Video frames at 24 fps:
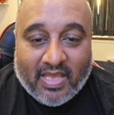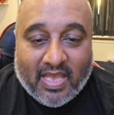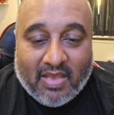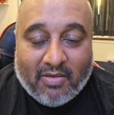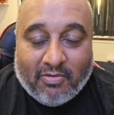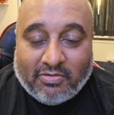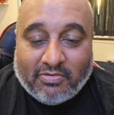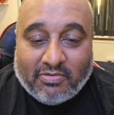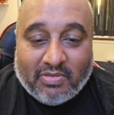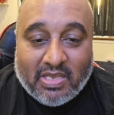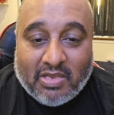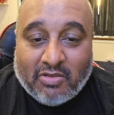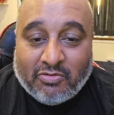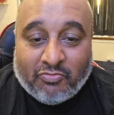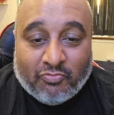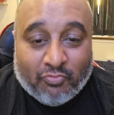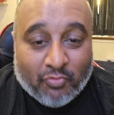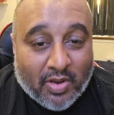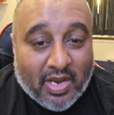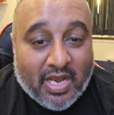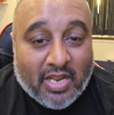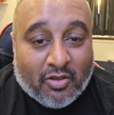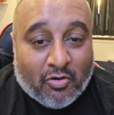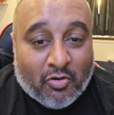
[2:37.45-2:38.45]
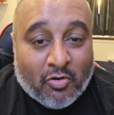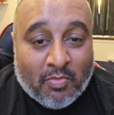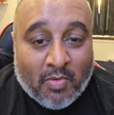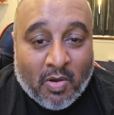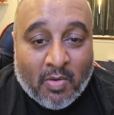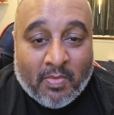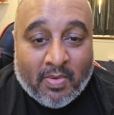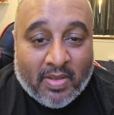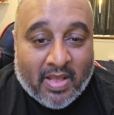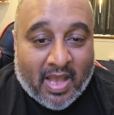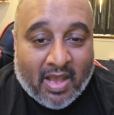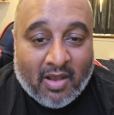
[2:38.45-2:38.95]
It was it was a really cool
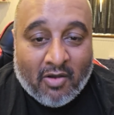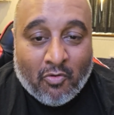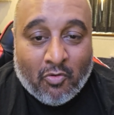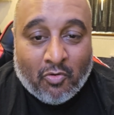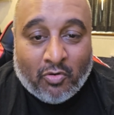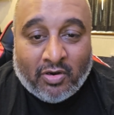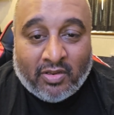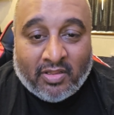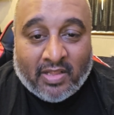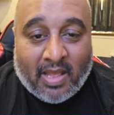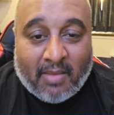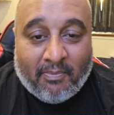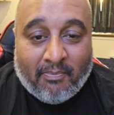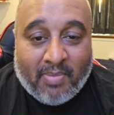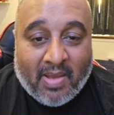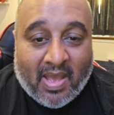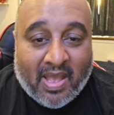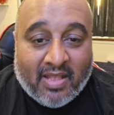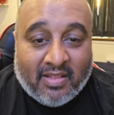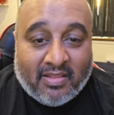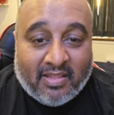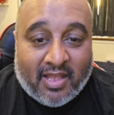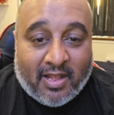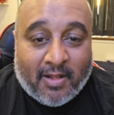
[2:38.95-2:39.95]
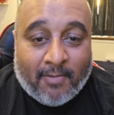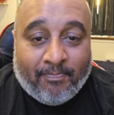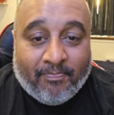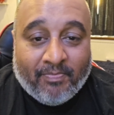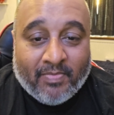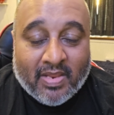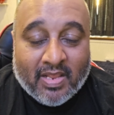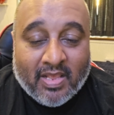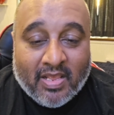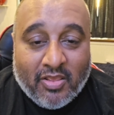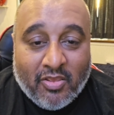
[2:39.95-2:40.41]
moment how all of that panned out.